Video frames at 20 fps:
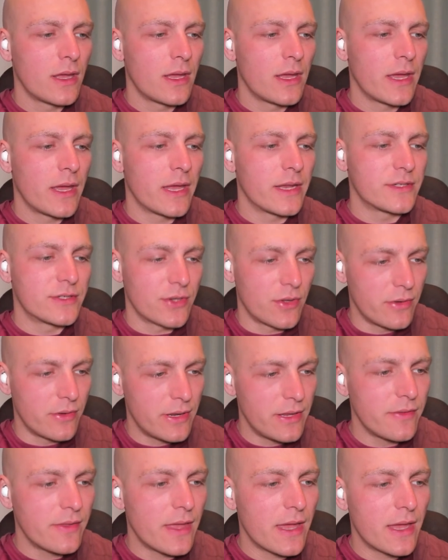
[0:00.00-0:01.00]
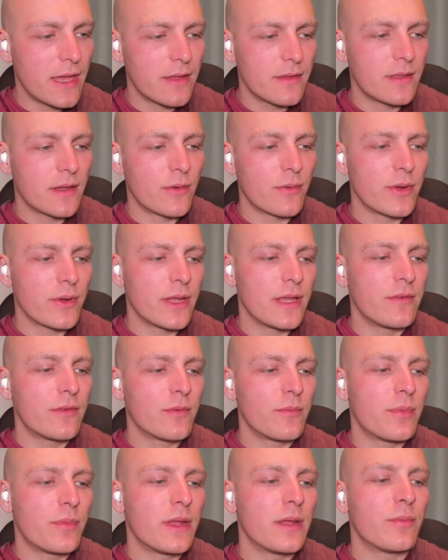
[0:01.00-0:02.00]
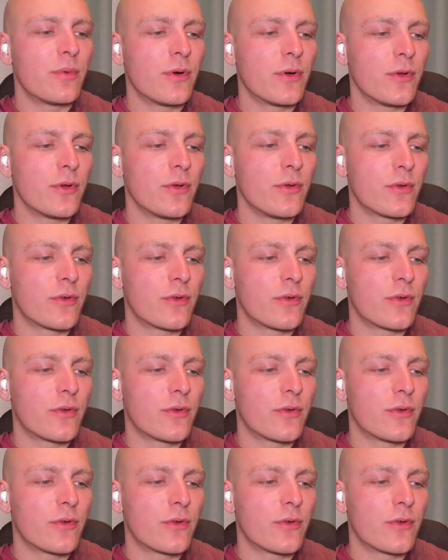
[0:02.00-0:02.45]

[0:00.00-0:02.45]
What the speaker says: And so in that, there were even people who